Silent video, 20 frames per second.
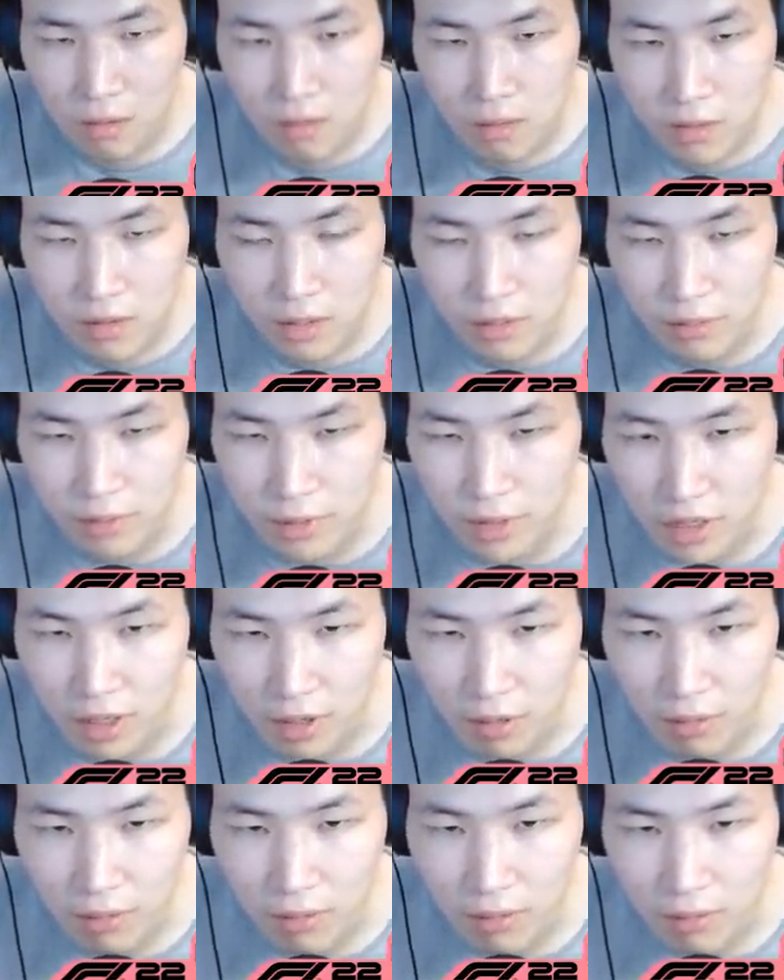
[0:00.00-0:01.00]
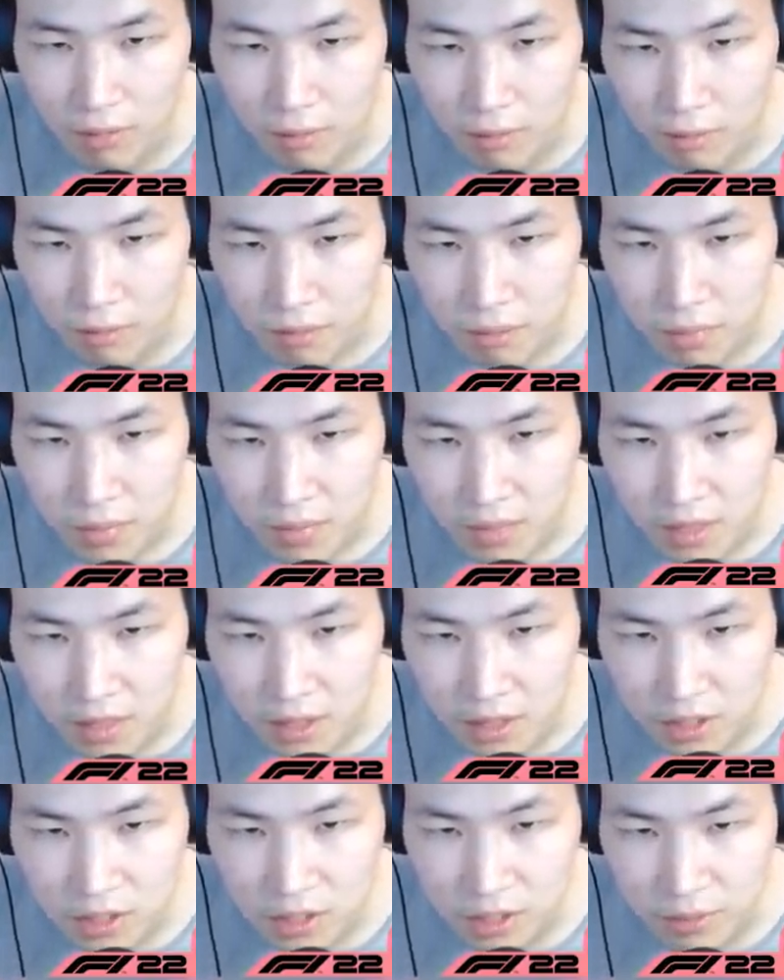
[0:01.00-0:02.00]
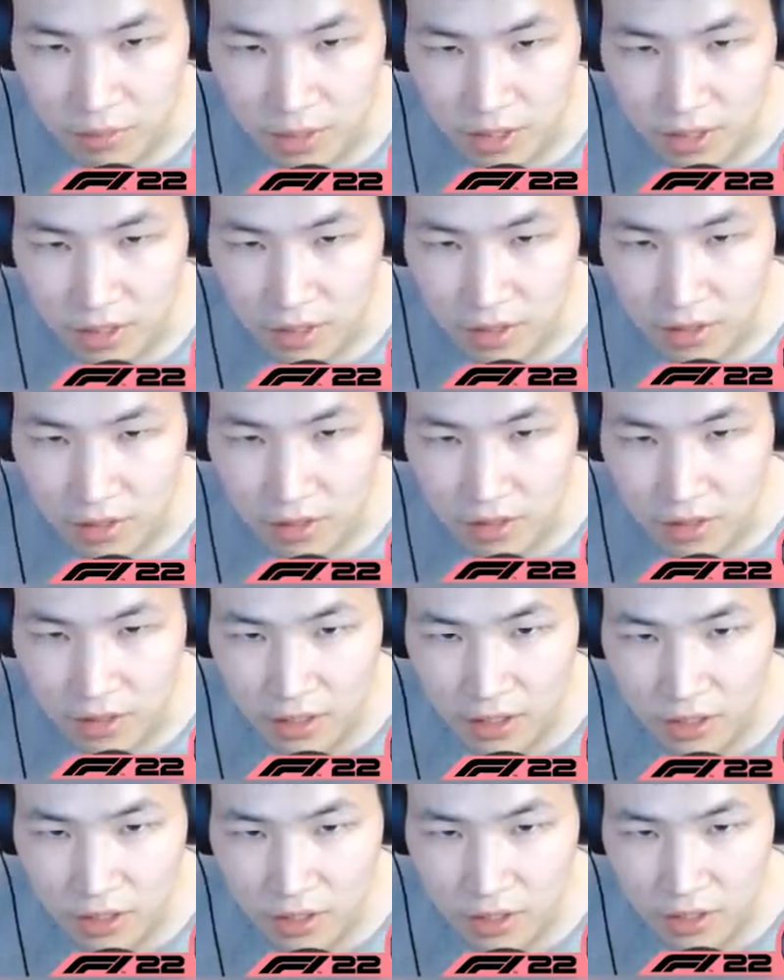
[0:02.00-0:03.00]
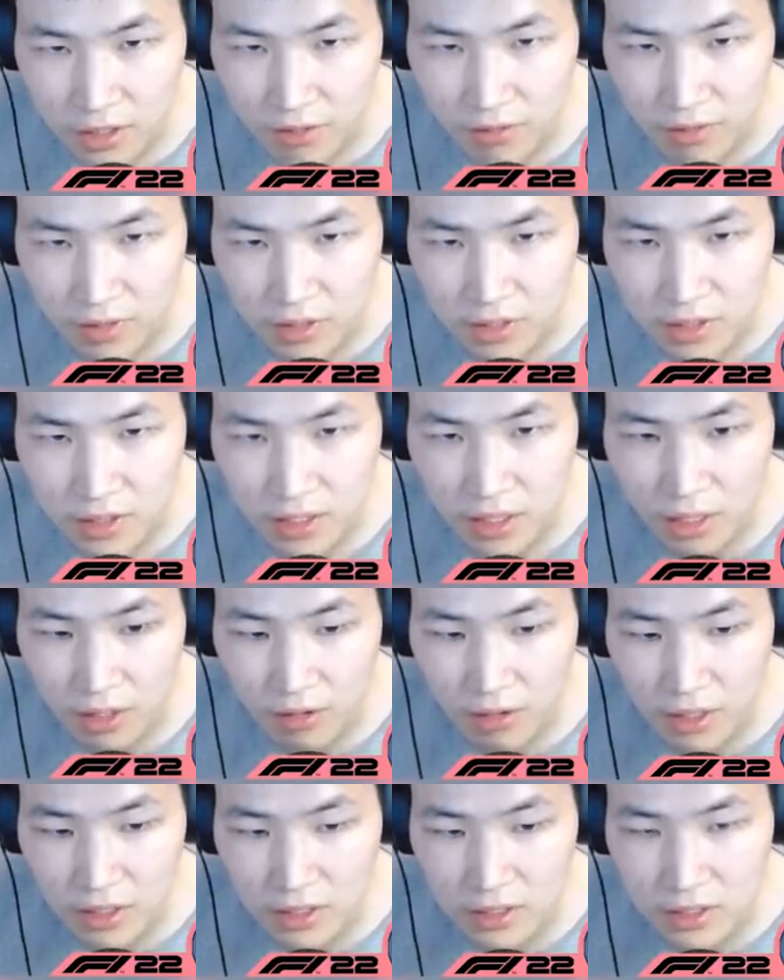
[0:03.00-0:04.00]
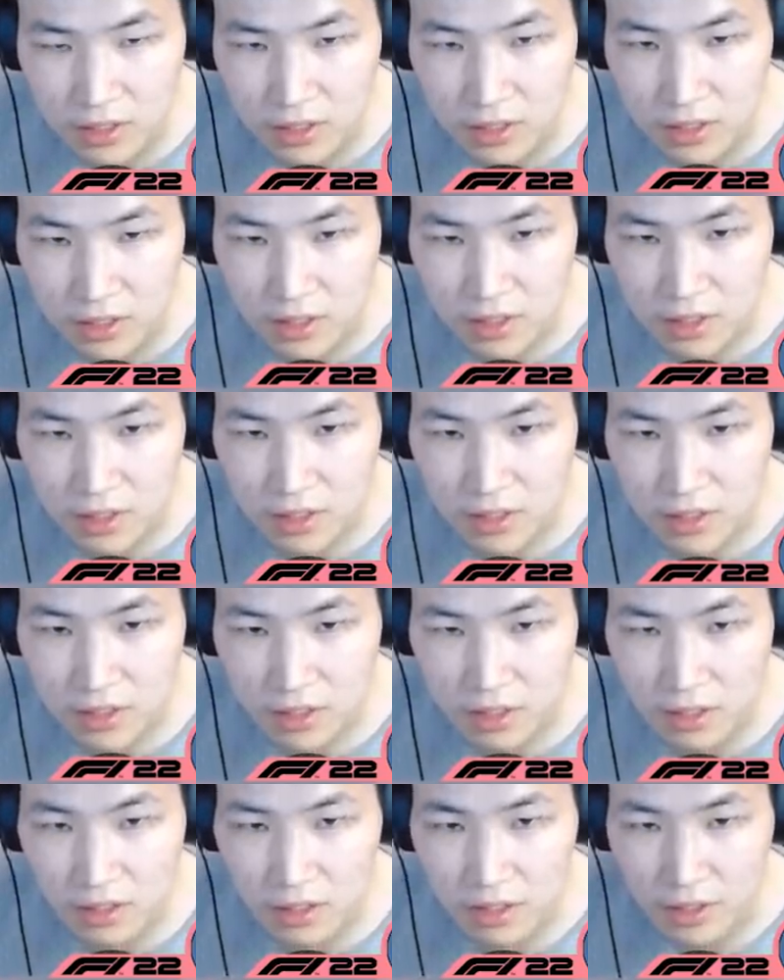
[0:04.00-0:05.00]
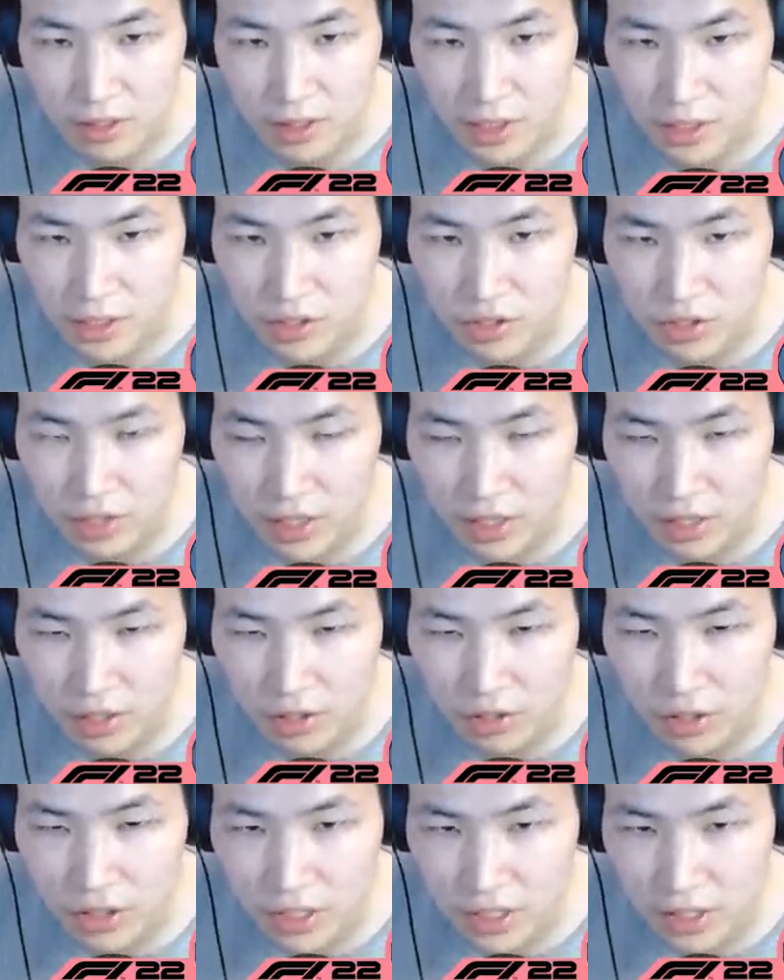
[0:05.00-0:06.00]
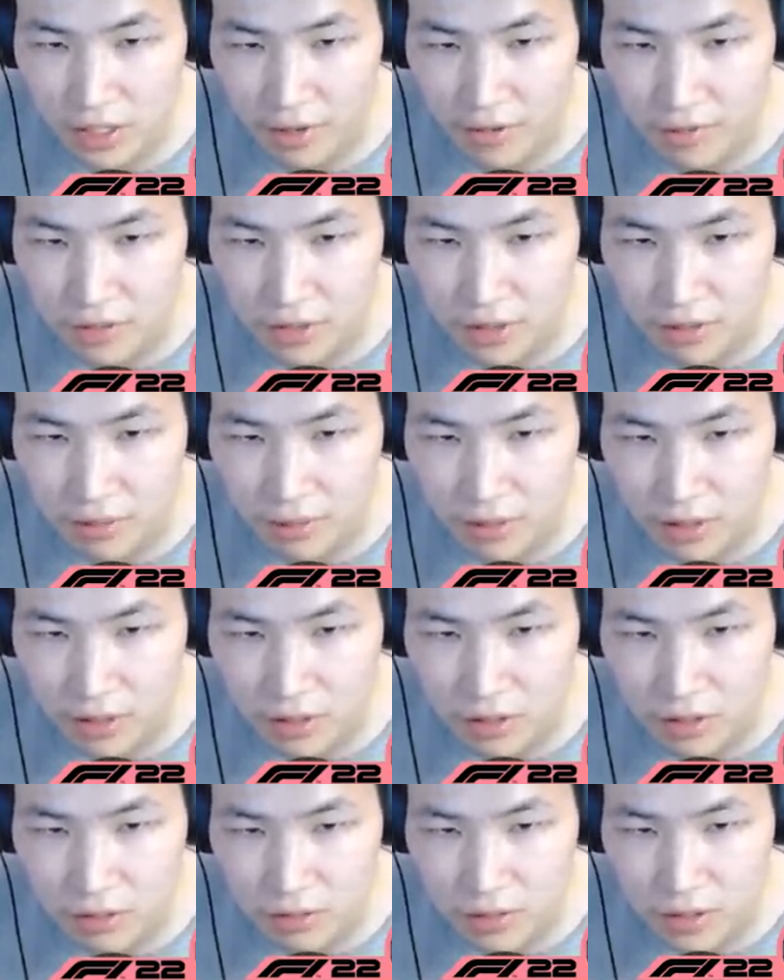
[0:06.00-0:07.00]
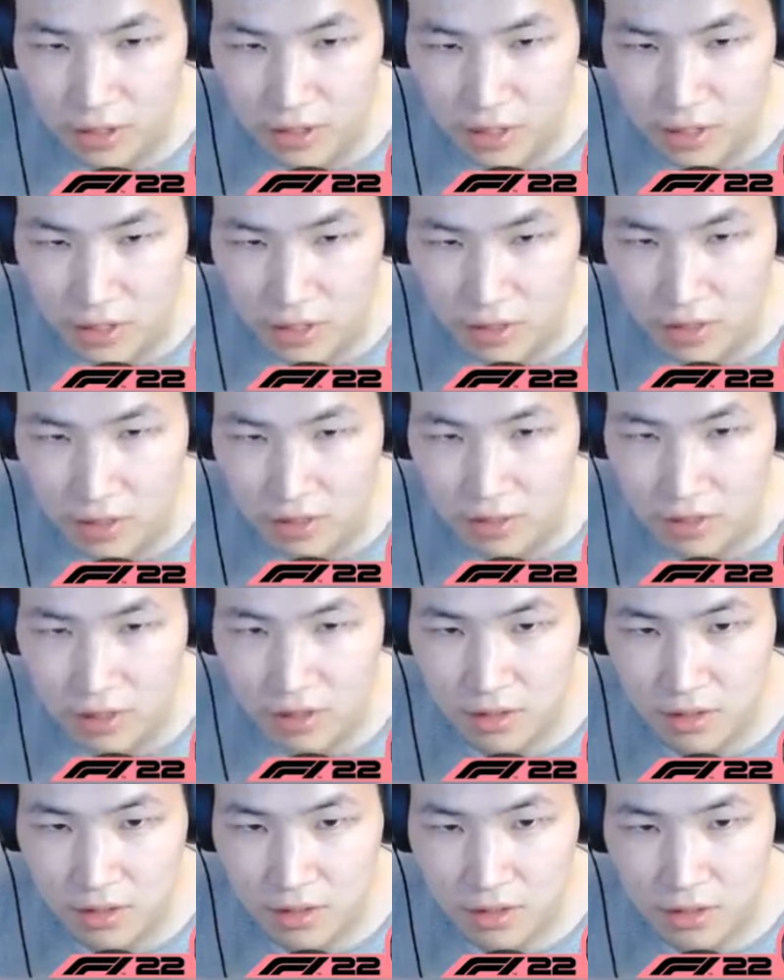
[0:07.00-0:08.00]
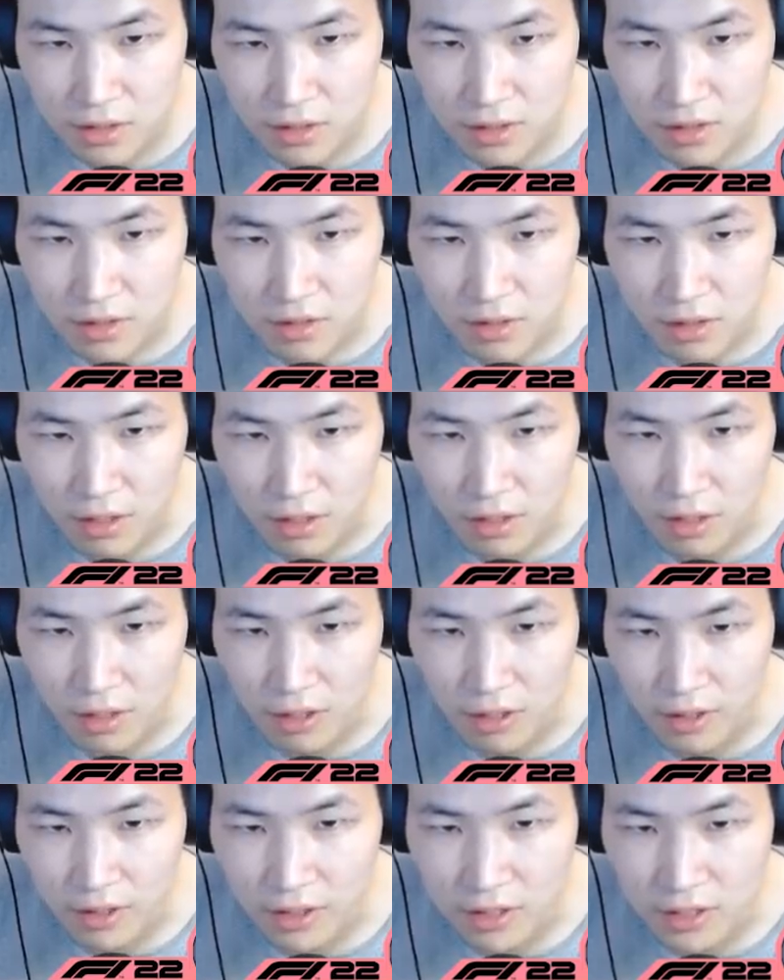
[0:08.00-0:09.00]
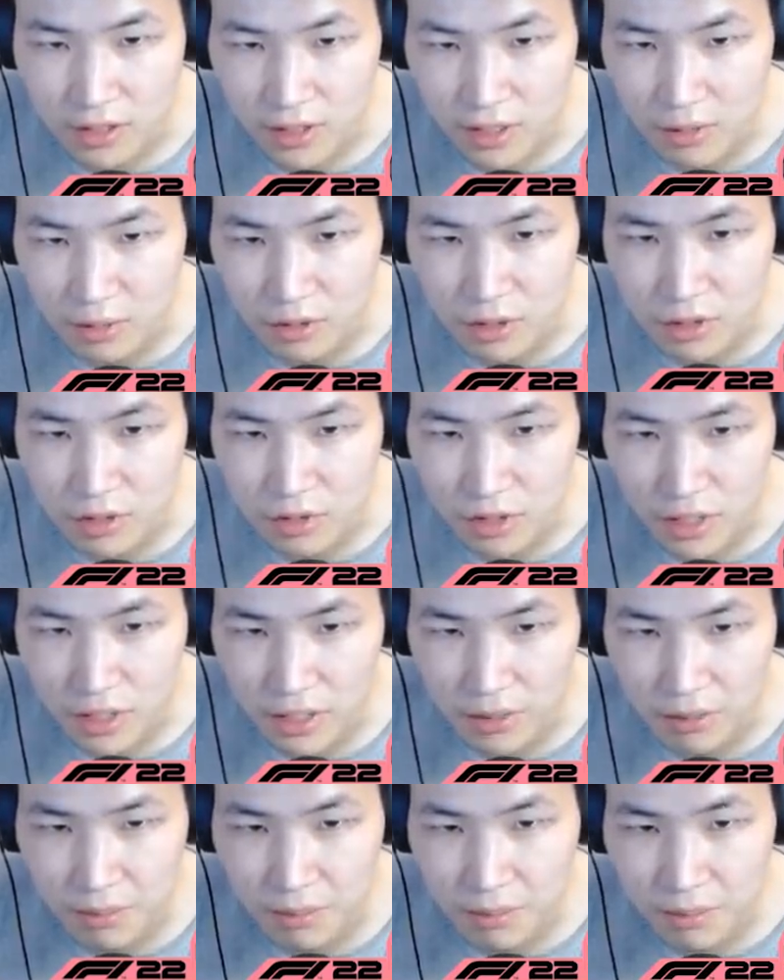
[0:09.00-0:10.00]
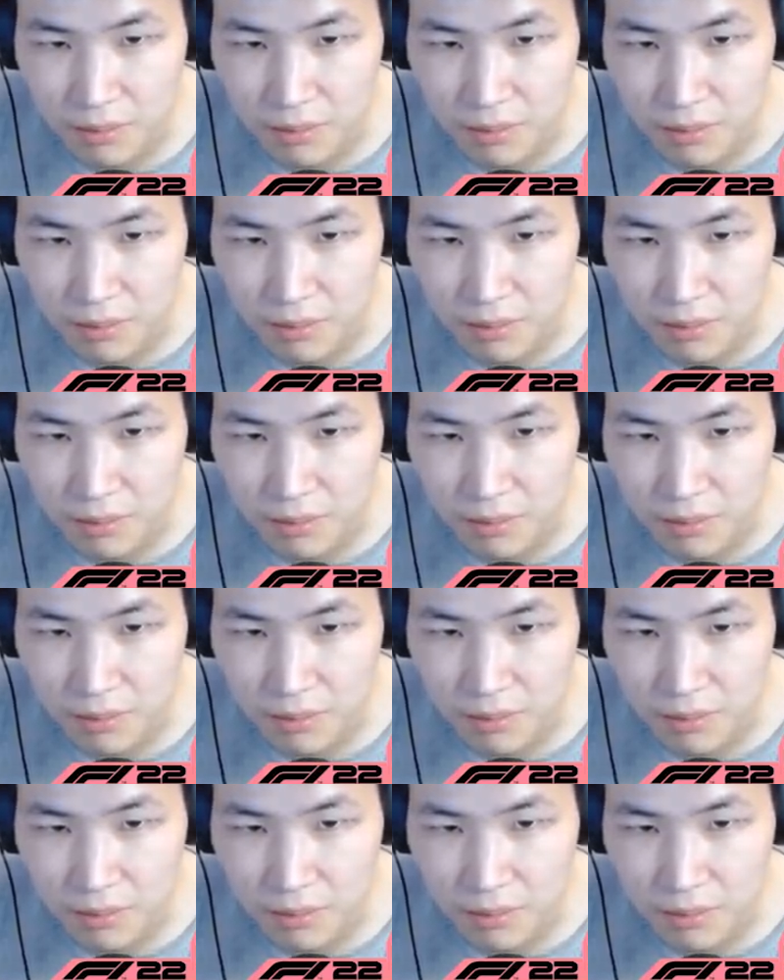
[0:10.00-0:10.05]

Here we go. This should be it. This should give us DRS. Got a little extra energy left, so I'm gonna use it here. Oh, look at the slipstream.